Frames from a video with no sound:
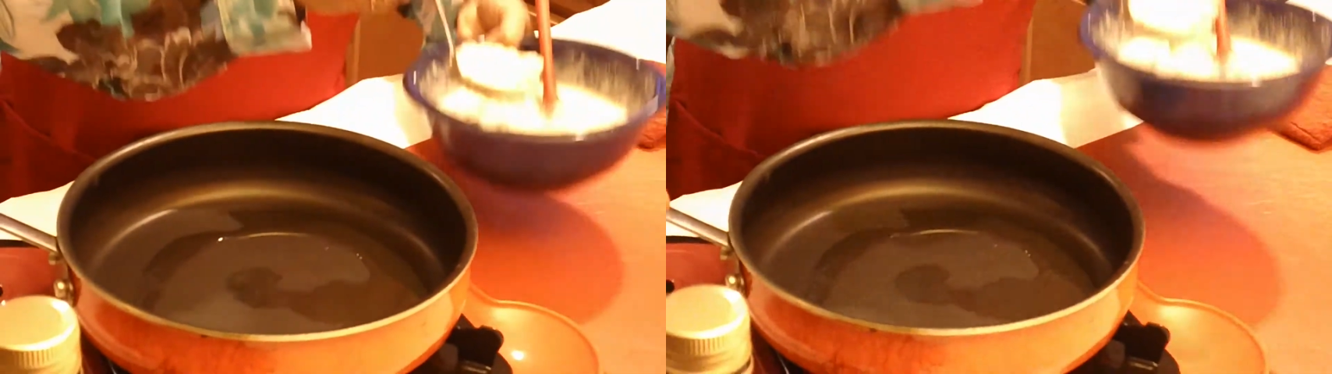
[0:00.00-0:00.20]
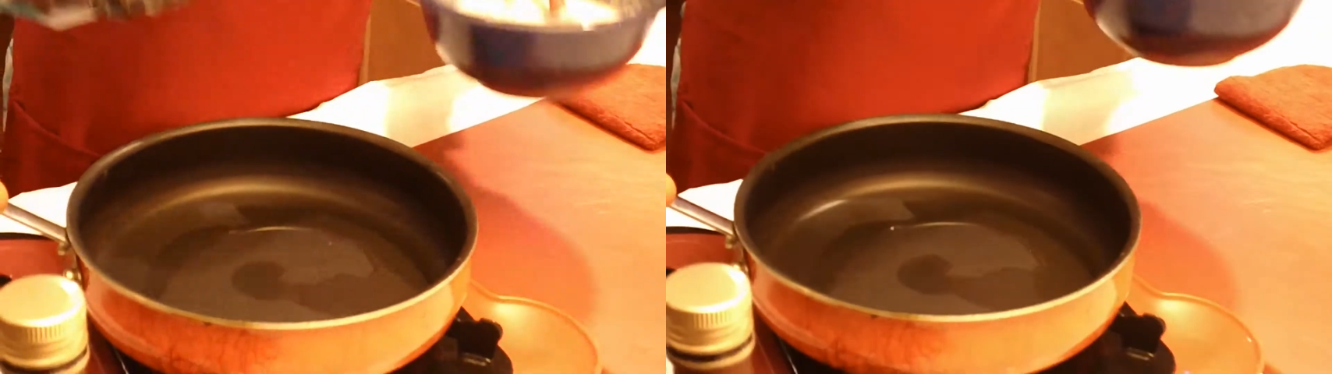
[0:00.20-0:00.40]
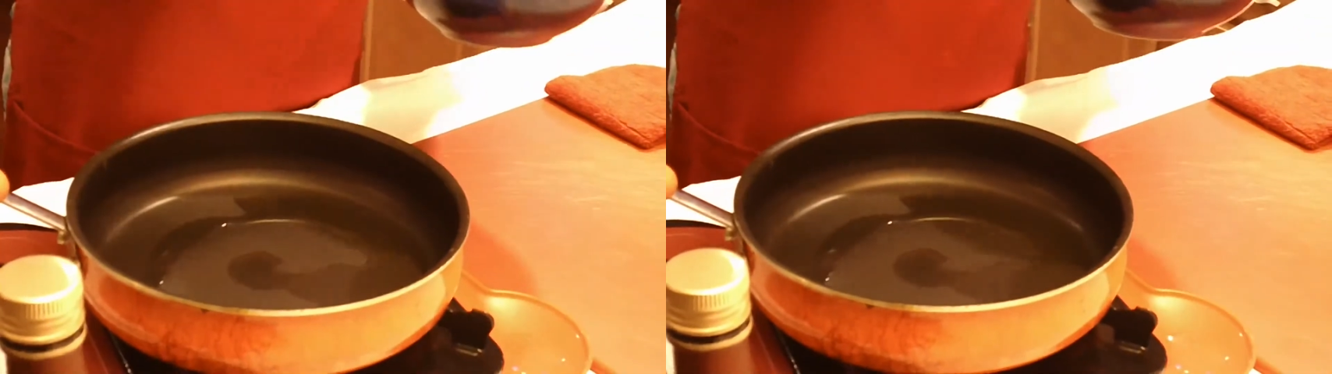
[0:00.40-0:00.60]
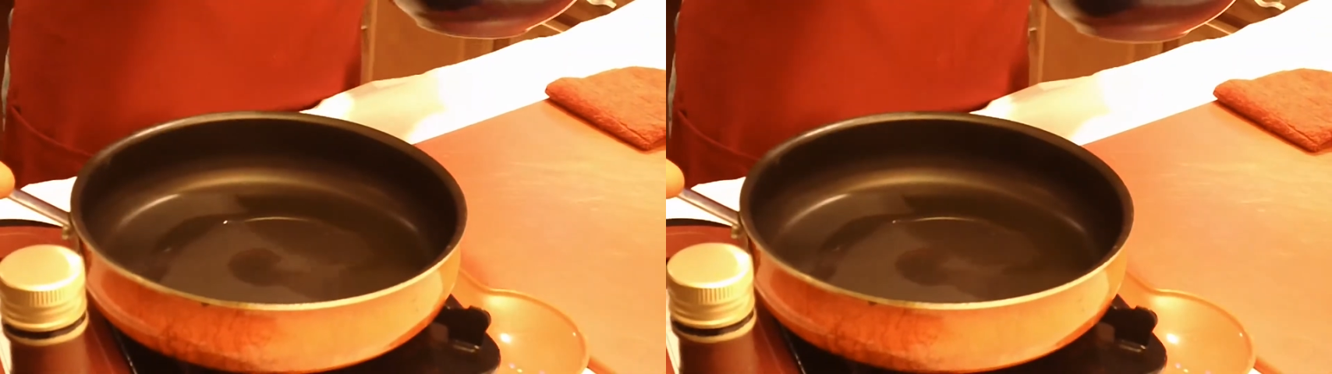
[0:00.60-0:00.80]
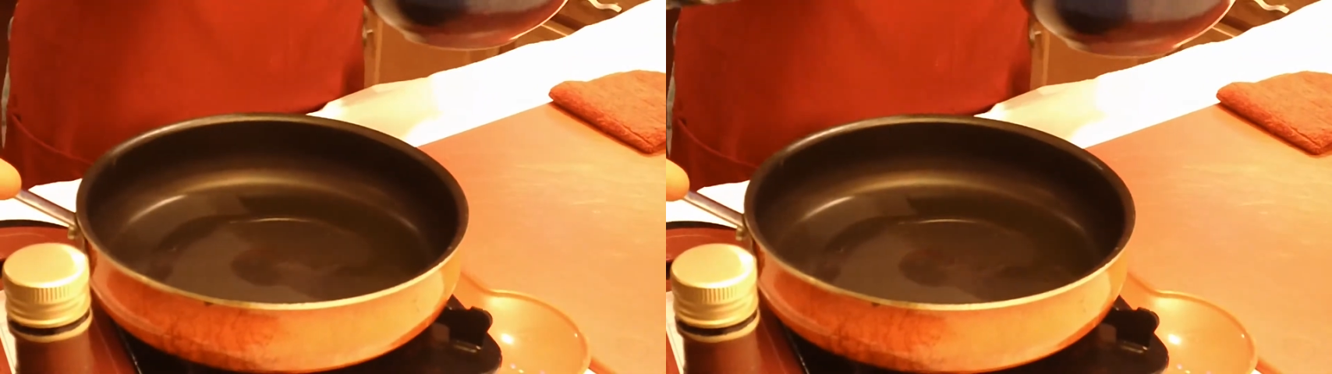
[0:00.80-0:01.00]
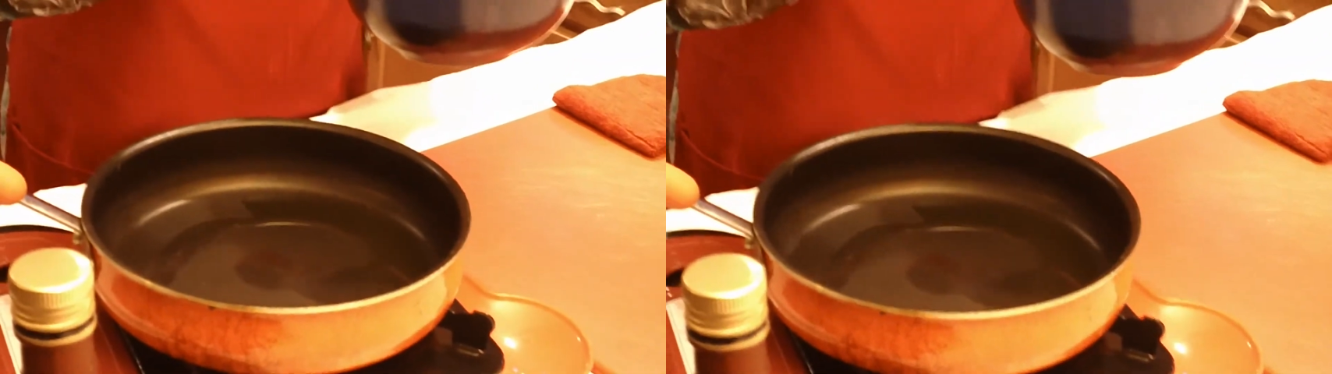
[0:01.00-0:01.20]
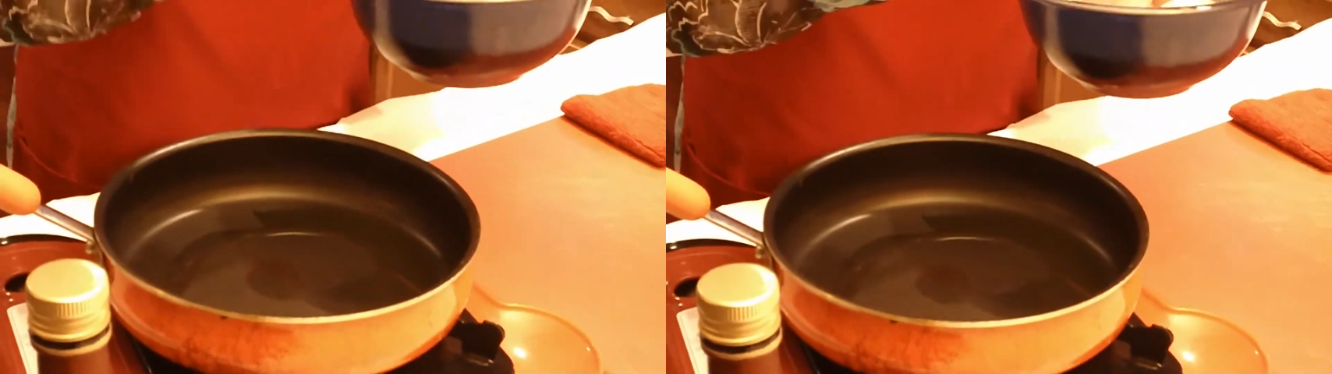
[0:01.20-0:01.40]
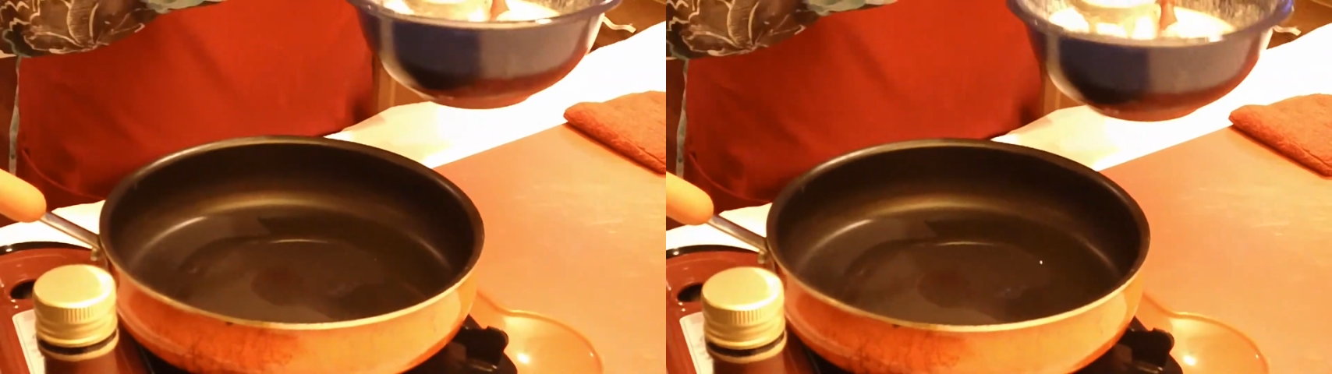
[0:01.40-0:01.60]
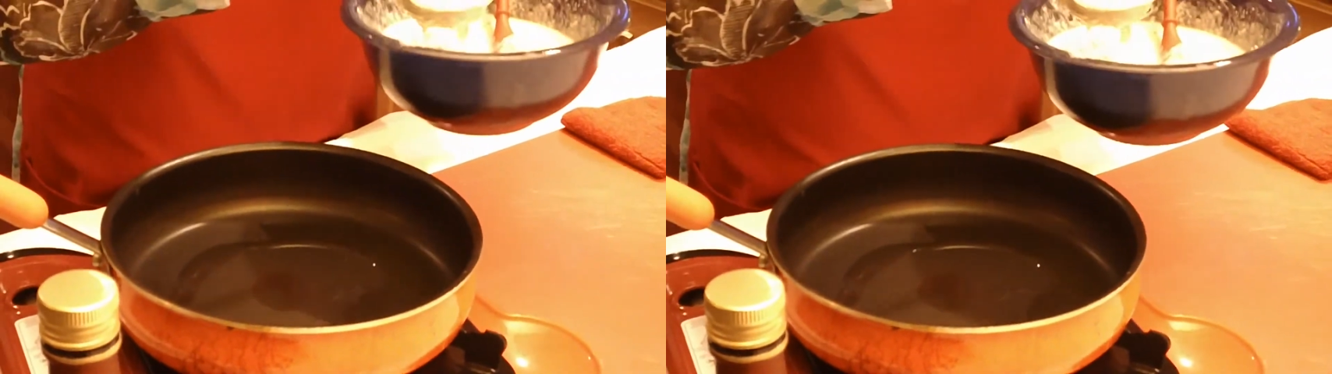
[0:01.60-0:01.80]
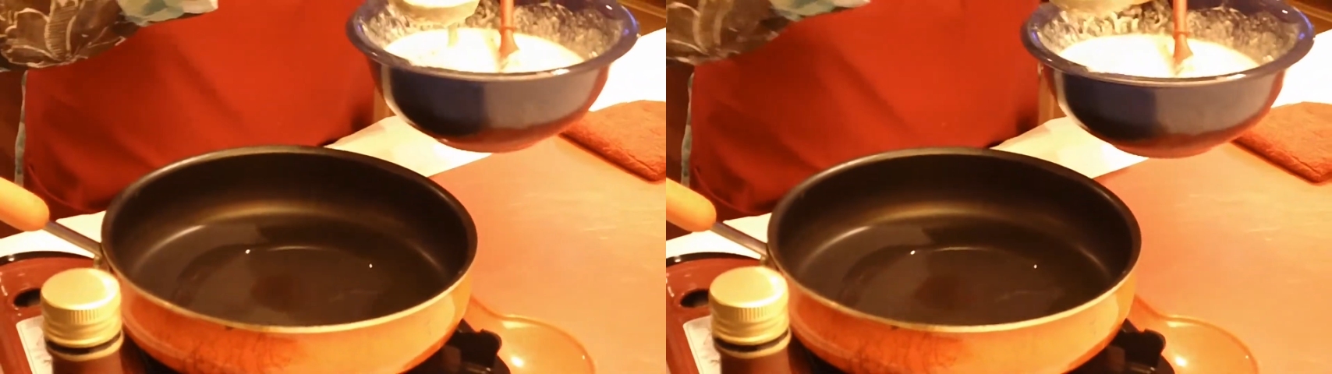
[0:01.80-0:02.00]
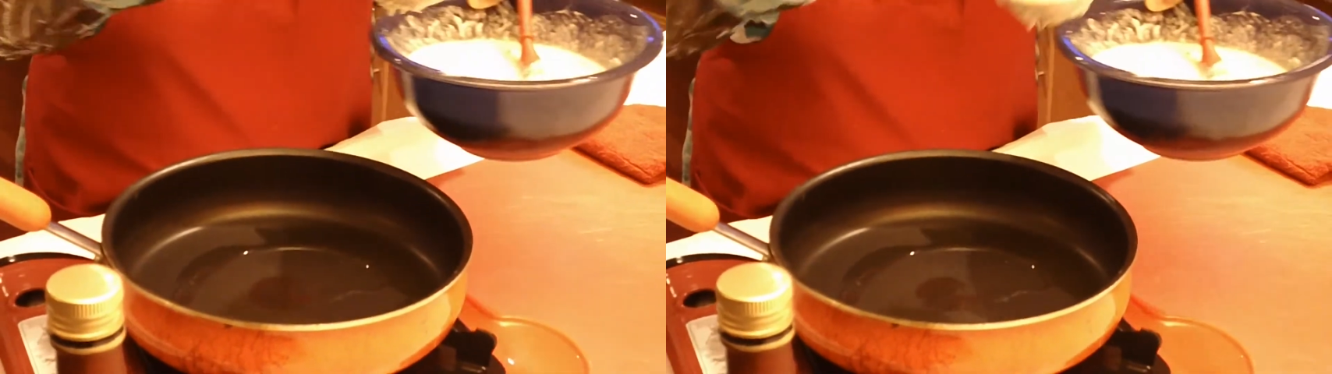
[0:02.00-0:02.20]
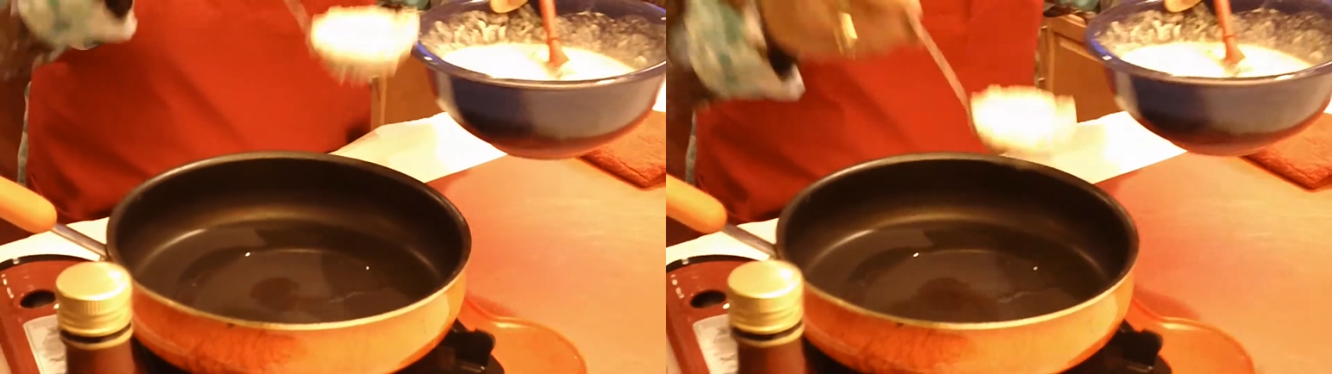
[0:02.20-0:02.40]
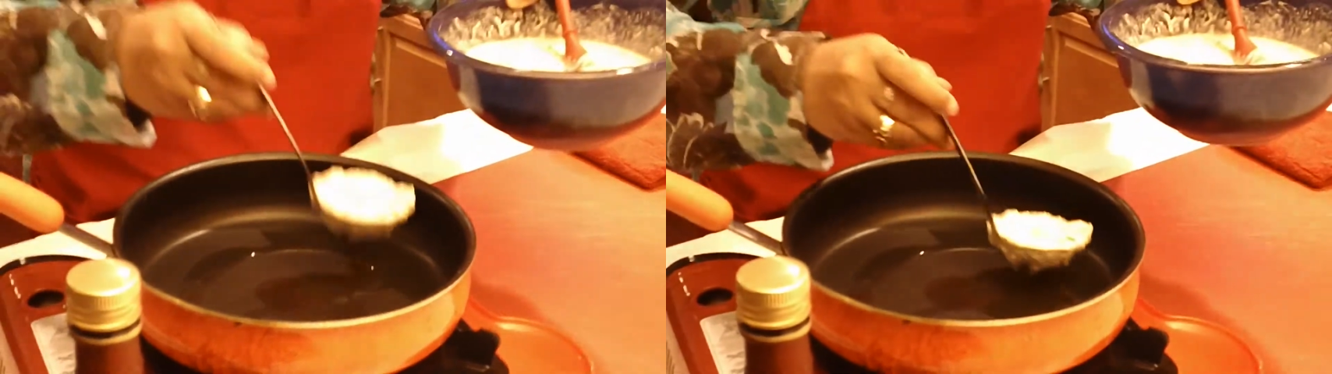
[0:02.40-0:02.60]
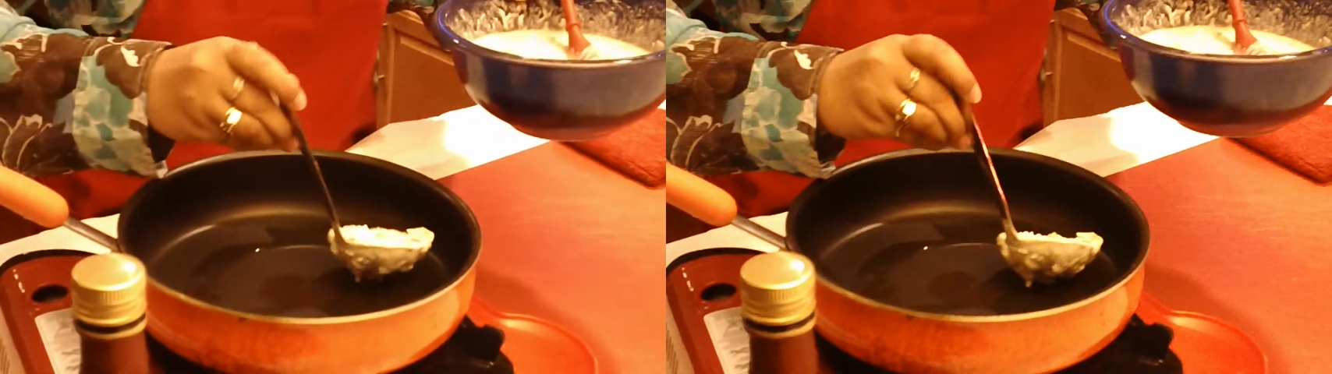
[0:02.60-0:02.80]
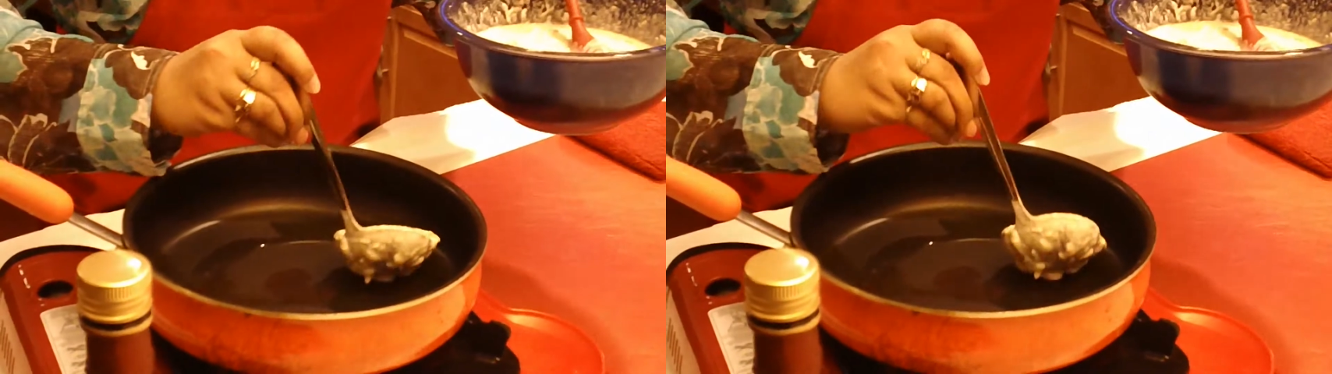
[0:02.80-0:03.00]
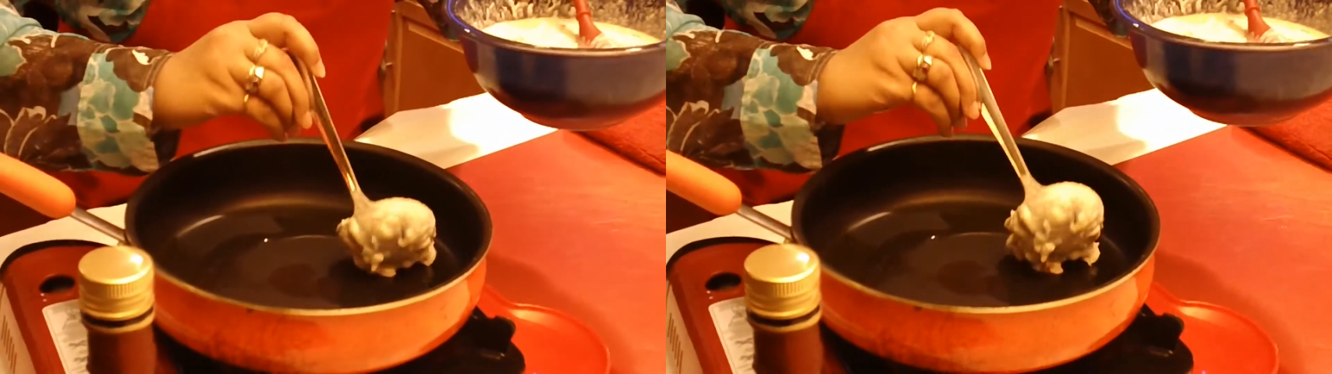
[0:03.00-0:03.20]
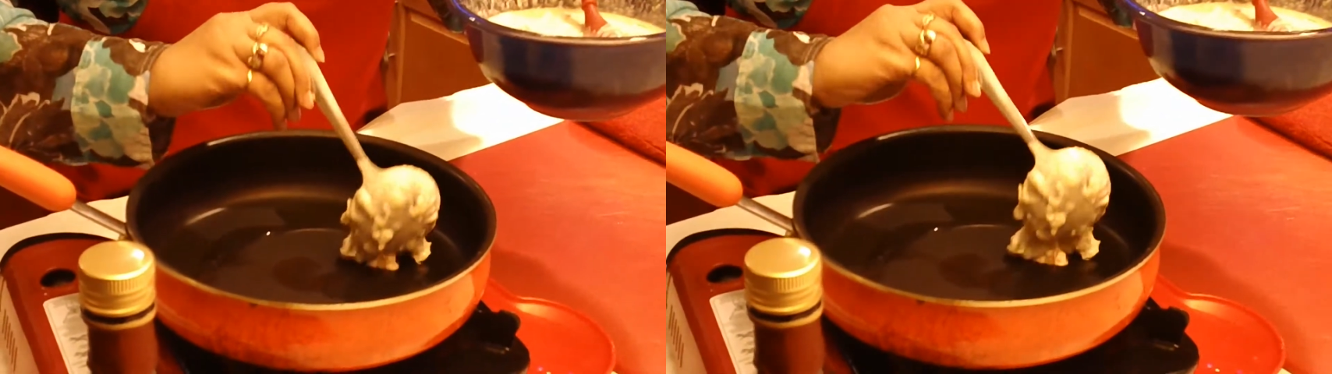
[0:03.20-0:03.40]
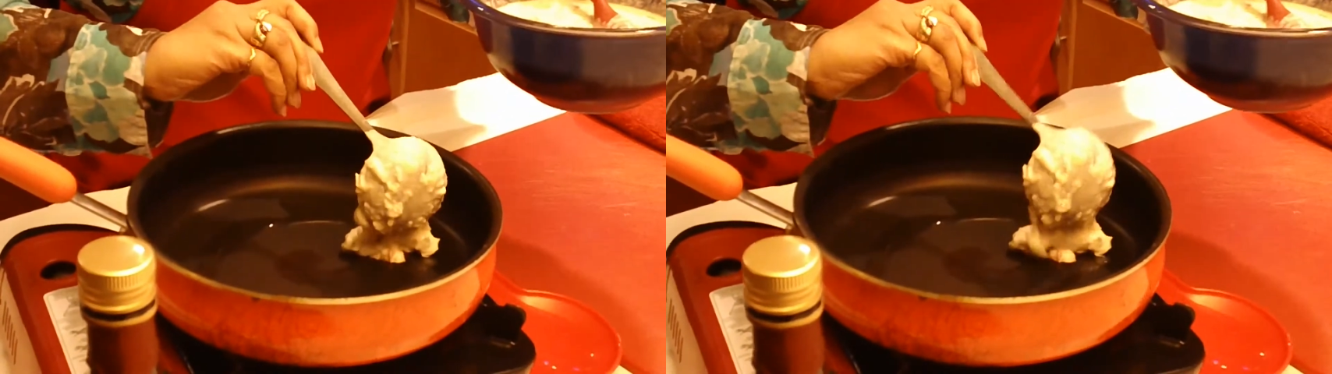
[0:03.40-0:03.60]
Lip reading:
No face is visible, so there are no lips to read.